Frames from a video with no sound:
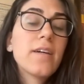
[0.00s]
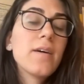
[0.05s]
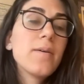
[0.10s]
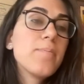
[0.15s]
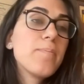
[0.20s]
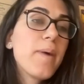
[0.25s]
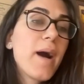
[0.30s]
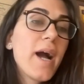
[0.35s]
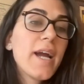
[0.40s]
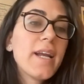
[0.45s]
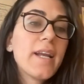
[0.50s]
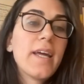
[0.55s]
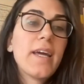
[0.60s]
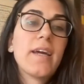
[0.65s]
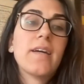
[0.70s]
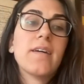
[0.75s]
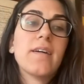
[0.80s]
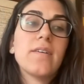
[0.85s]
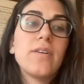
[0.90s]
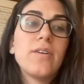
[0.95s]

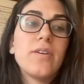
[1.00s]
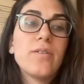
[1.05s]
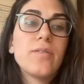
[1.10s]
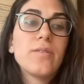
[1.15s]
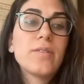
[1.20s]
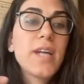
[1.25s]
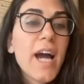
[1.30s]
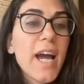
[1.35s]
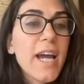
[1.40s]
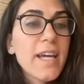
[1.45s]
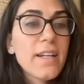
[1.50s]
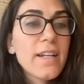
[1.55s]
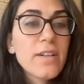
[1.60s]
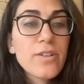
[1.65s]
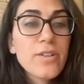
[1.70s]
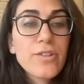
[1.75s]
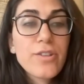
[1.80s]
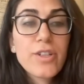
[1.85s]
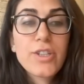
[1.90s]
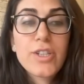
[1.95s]
Combining, diet and
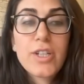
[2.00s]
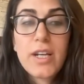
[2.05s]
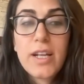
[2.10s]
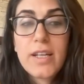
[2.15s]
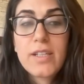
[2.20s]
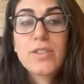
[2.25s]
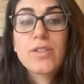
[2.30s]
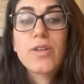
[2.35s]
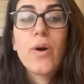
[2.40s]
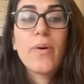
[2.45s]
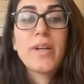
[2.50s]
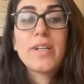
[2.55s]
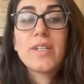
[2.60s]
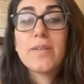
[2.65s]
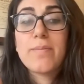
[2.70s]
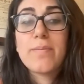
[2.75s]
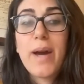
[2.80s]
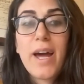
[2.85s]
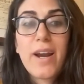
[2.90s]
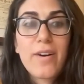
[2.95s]
nutrition is going
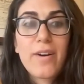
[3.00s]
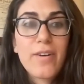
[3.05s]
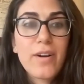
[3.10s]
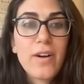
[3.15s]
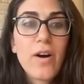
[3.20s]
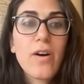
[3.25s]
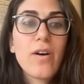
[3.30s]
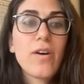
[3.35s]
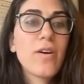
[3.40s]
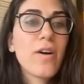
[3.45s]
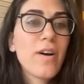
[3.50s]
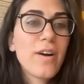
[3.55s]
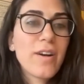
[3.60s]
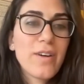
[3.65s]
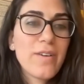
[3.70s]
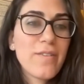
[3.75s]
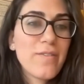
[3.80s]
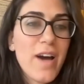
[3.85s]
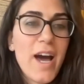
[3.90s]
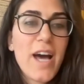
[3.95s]
to matter in all
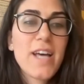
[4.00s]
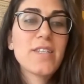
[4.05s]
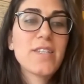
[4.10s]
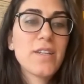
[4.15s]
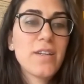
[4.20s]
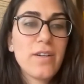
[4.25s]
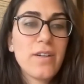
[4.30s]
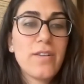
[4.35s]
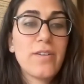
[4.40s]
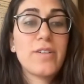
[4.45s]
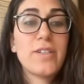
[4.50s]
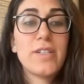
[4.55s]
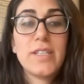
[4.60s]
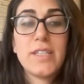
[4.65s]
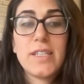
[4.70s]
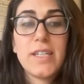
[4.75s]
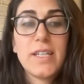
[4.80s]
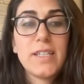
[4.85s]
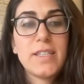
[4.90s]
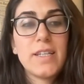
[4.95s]
cardiovascular
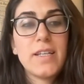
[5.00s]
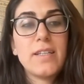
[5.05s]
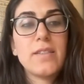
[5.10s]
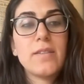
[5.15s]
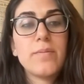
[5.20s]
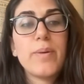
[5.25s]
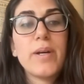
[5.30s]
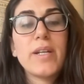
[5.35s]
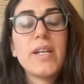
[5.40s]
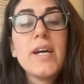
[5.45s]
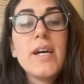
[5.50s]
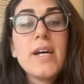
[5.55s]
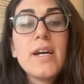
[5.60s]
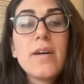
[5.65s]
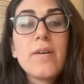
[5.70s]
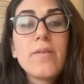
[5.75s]
diseases, but